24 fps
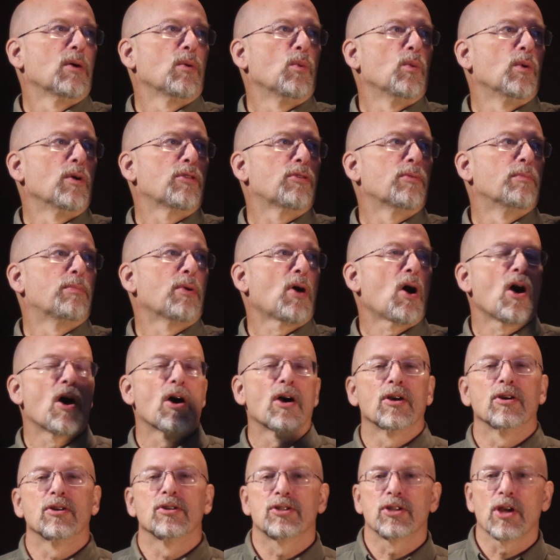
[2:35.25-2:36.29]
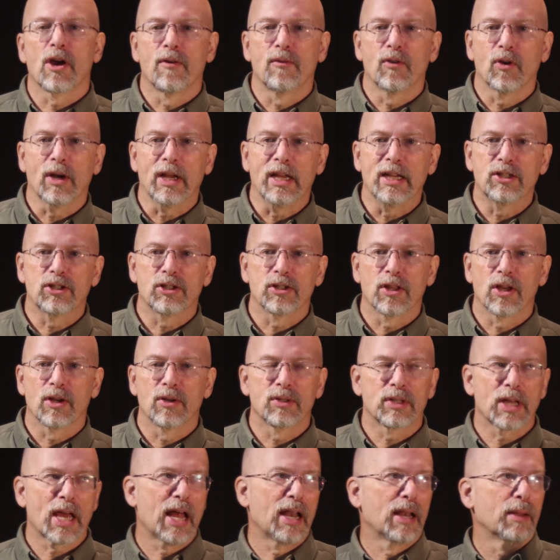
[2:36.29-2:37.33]
with bars over each of
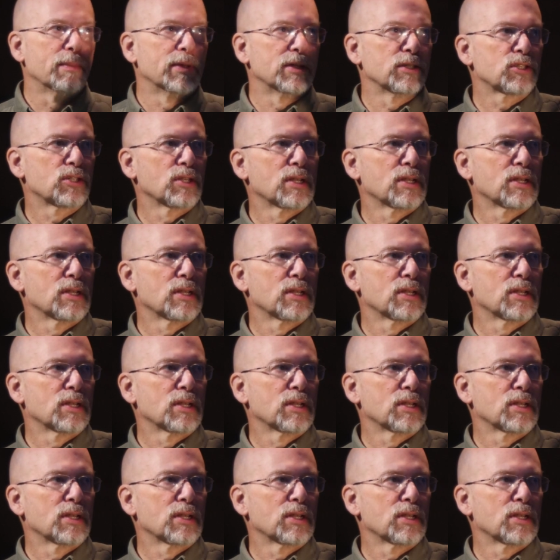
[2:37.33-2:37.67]
those elements.